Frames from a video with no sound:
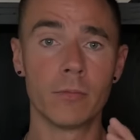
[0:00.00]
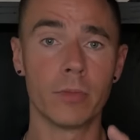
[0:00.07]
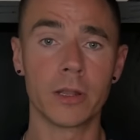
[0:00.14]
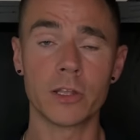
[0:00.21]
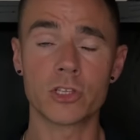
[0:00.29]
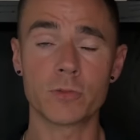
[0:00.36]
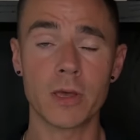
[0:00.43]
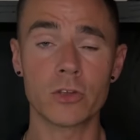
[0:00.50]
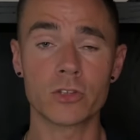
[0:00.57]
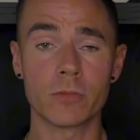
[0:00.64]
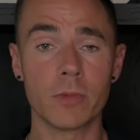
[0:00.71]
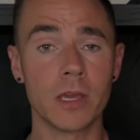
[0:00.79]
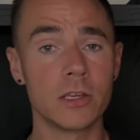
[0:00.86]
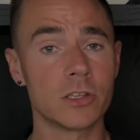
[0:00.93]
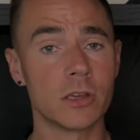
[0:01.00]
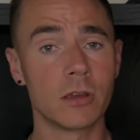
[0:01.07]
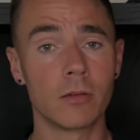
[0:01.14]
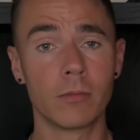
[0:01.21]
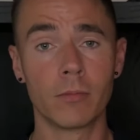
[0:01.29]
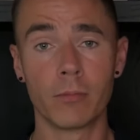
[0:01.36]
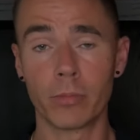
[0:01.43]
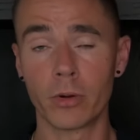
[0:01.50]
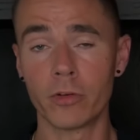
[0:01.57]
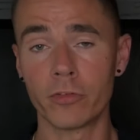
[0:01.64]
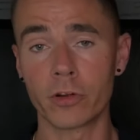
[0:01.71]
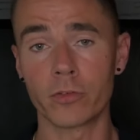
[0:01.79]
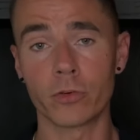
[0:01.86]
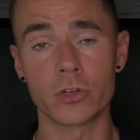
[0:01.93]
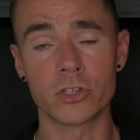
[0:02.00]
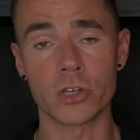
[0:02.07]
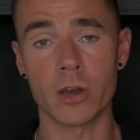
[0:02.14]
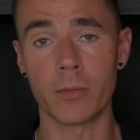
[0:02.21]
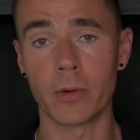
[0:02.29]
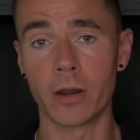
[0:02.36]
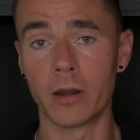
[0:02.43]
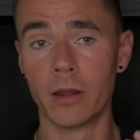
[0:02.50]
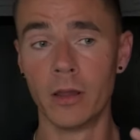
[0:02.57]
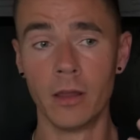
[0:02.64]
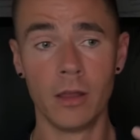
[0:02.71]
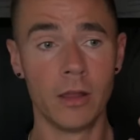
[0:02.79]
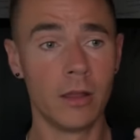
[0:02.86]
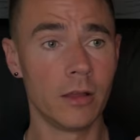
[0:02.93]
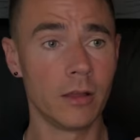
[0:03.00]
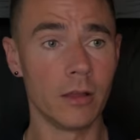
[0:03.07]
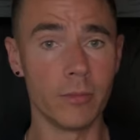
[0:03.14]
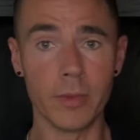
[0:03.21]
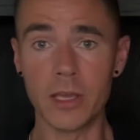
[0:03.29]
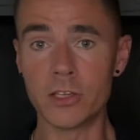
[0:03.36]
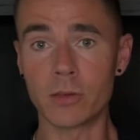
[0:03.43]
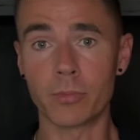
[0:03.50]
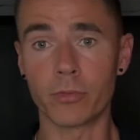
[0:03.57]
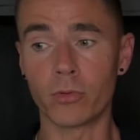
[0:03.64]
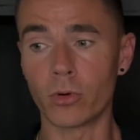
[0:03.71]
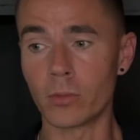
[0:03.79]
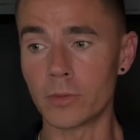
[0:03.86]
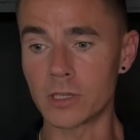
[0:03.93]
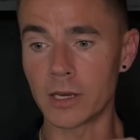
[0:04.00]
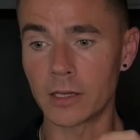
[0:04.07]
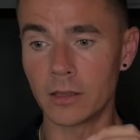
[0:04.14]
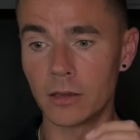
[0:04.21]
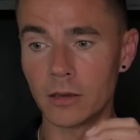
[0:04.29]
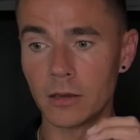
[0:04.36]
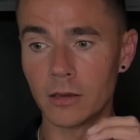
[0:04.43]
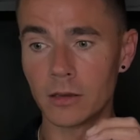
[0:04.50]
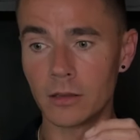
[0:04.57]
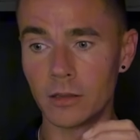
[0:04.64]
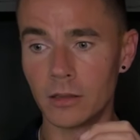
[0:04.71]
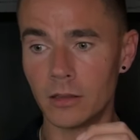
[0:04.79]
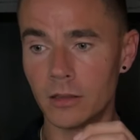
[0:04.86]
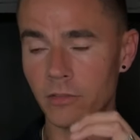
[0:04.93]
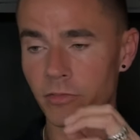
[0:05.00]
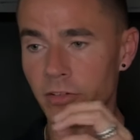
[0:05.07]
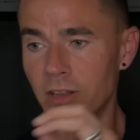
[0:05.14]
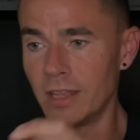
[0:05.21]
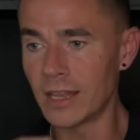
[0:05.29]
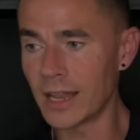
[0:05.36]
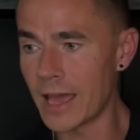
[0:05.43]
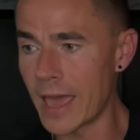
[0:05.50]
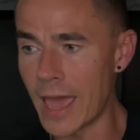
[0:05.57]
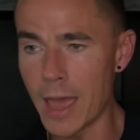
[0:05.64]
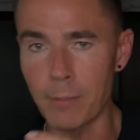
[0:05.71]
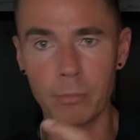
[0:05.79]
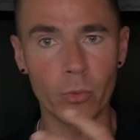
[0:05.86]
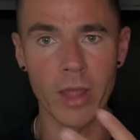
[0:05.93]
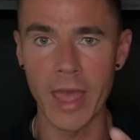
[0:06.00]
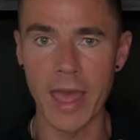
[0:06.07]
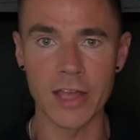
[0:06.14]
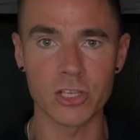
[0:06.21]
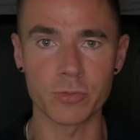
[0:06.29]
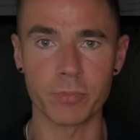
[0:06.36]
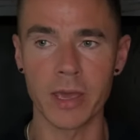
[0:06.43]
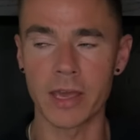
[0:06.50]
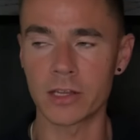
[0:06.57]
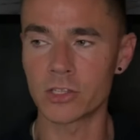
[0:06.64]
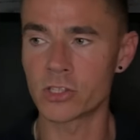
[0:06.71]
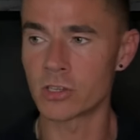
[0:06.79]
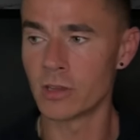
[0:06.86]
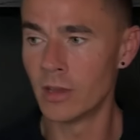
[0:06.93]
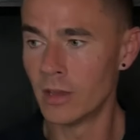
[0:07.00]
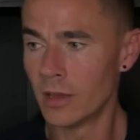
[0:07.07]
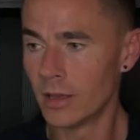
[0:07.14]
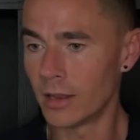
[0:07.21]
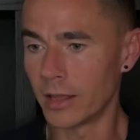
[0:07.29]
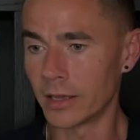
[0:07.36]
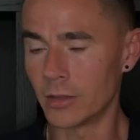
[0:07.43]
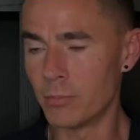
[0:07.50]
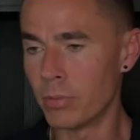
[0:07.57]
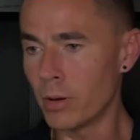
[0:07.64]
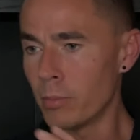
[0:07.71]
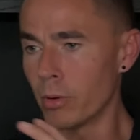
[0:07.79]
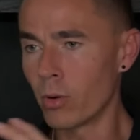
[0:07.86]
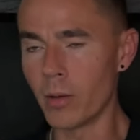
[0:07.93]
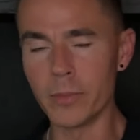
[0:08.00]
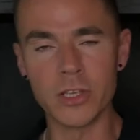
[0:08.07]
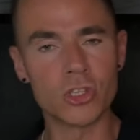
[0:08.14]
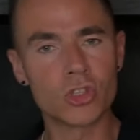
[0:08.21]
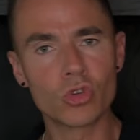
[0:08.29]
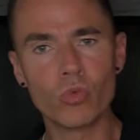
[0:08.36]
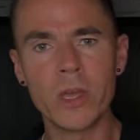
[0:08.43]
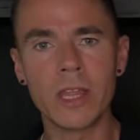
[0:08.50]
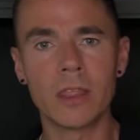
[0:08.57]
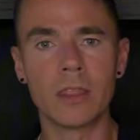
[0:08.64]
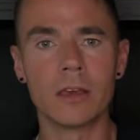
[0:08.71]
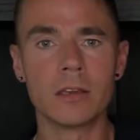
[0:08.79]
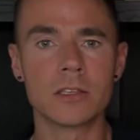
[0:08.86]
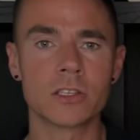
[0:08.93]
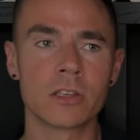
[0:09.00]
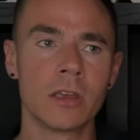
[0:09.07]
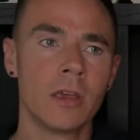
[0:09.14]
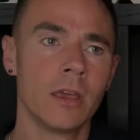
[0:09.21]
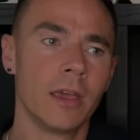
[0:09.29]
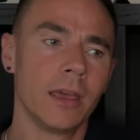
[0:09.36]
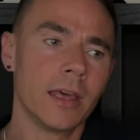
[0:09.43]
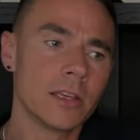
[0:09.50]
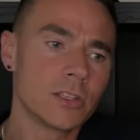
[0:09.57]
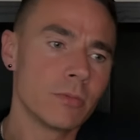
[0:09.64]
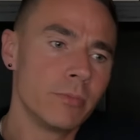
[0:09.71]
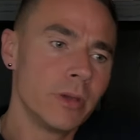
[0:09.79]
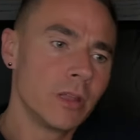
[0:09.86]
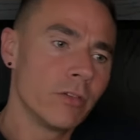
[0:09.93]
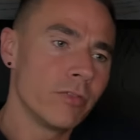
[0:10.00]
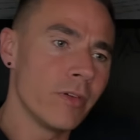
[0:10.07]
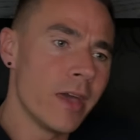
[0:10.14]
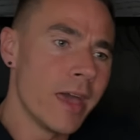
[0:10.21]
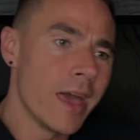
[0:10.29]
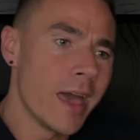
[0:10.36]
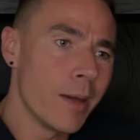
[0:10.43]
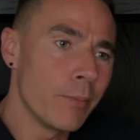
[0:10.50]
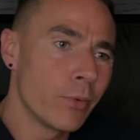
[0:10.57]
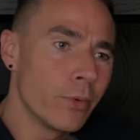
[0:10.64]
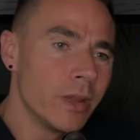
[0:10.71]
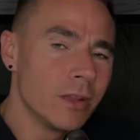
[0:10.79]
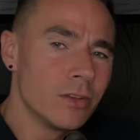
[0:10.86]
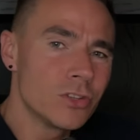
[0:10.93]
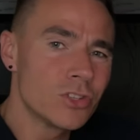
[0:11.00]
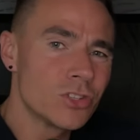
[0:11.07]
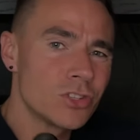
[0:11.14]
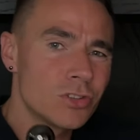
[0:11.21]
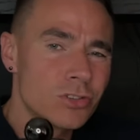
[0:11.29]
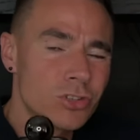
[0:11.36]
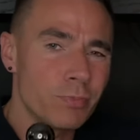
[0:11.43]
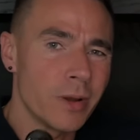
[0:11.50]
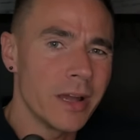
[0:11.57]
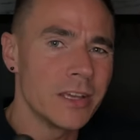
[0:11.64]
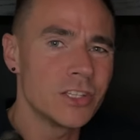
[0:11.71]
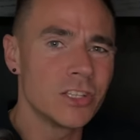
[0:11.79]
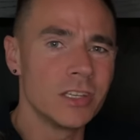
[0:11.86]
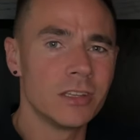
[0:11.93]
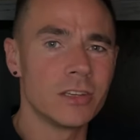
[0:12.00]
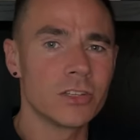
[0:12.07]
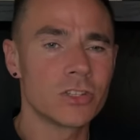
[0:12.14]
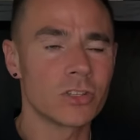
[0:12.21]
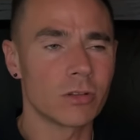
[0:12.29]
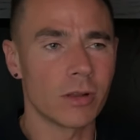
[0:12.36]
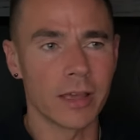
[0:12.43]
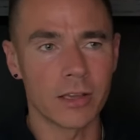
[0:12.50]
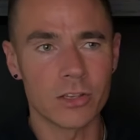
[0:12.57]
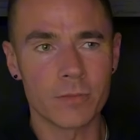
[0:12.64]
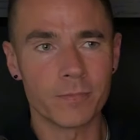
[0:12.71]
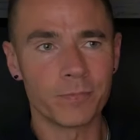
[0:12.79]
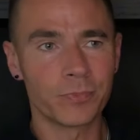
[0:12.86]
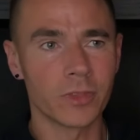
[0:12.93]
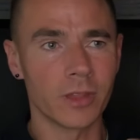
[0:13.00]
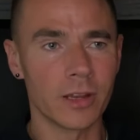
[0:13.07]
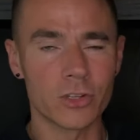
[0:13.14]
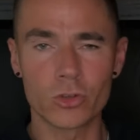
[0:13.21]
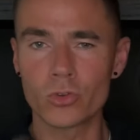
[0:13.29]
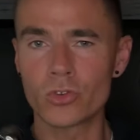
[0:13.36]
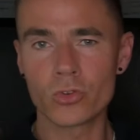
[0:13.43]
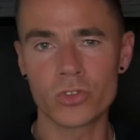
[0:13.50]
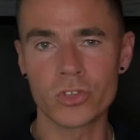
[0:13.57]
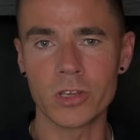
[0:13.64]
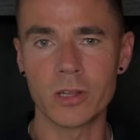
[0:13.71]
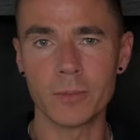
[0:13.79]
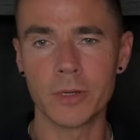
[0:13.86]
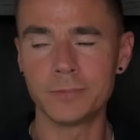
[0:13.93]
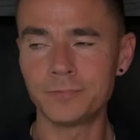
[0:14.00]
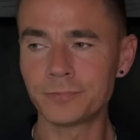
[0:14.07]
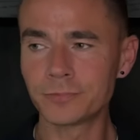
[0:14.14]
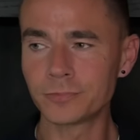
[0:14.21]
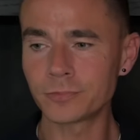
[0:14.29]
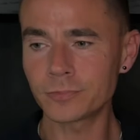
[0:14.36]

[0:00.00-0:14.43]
But it smells amazing, perfect for summer. Amazing performance, like the vanilla ambery aspects, like the bubblegummy sweetness. It has a bit of amberiness, spiciness, like there's also cinnamon.